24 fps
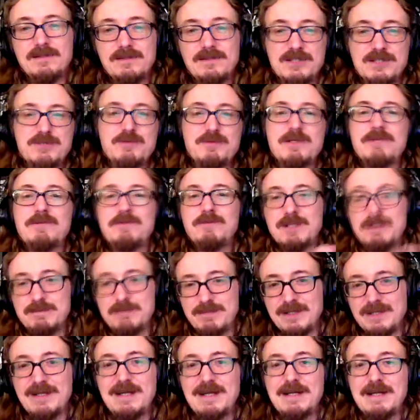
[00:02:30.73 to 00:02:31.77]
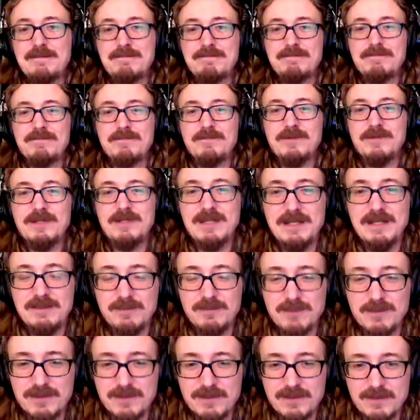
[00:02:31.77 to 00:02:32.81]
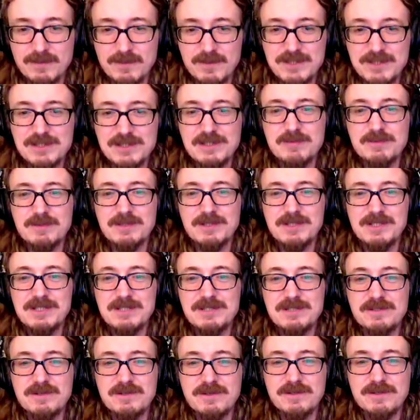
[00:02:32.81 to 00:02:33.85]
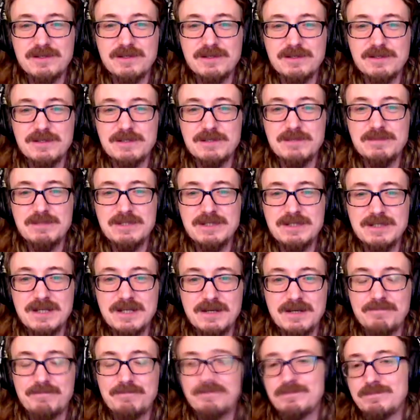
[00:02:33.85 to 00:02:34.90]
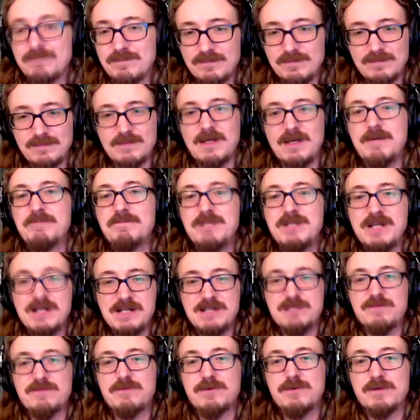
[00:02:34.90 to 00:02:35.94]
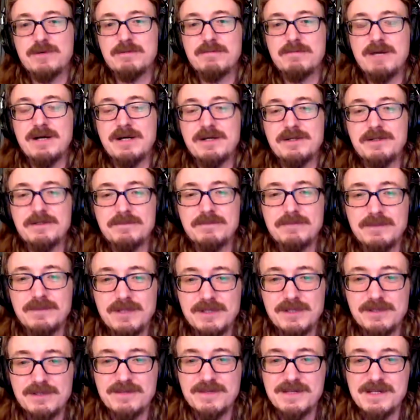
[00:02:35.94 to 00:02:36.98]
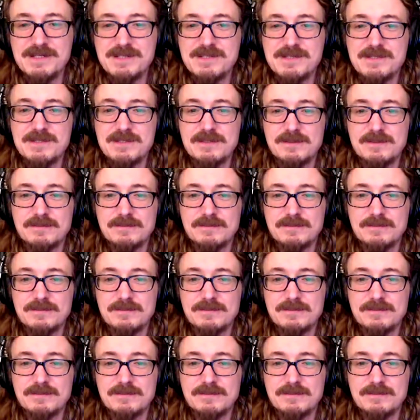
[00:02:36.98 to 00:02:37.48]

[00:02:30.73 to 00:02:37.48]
just what it would have been like when they were originally released, or are there going to be uh, updates for modern interfaces?